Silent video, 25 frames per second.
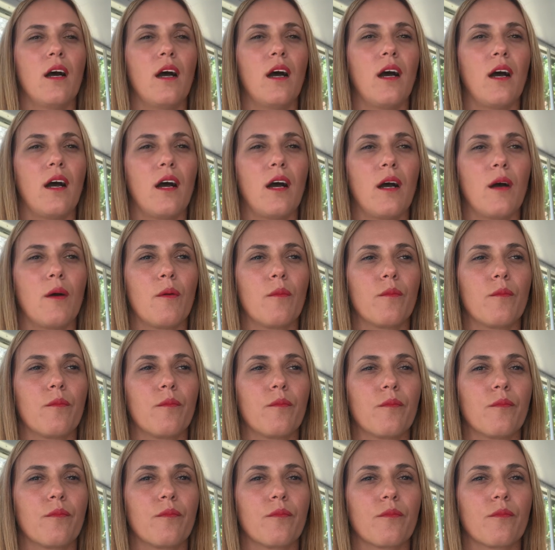
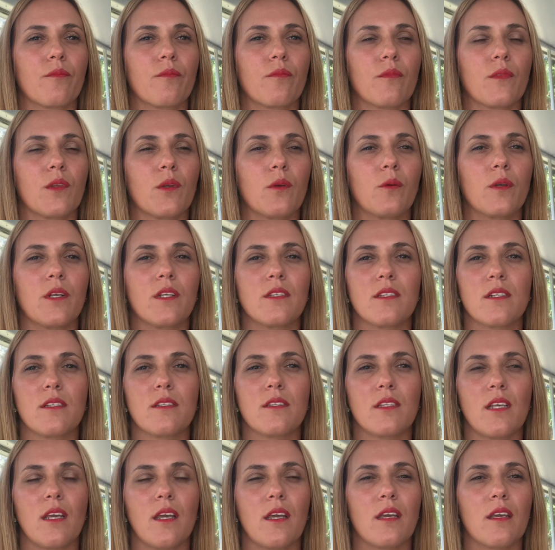What is it
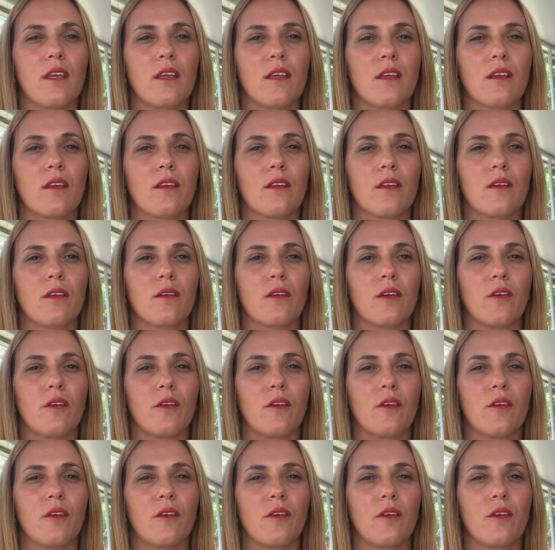saying?